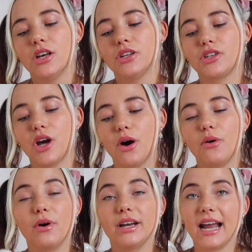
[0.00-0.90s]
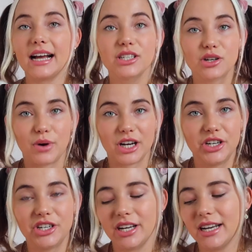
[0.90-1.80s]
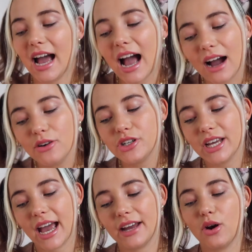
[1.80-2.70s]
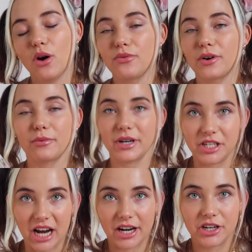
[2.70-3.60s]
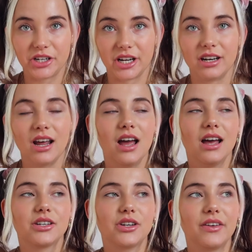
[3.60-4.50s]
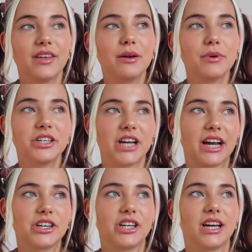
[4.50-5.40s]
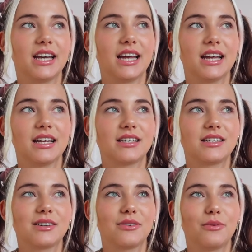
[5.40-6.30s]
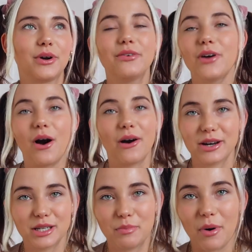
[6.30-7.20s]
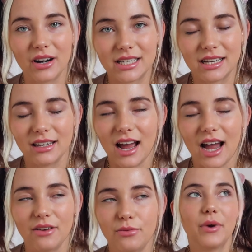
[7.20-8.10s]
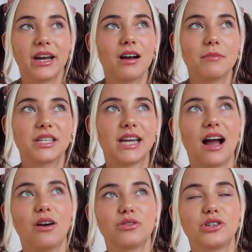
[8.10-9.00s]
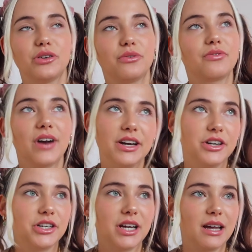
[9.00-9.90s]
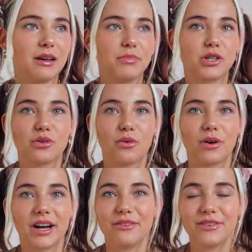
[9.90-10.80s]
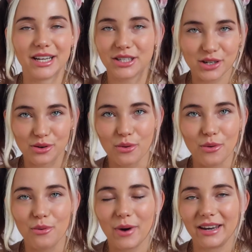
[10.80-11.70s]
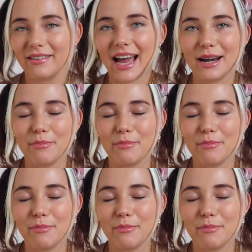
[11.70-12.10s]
So next question, how to get over rejection. So I think rejection is one of the hardest parts in life when it comes down to friendships, or even at school when you get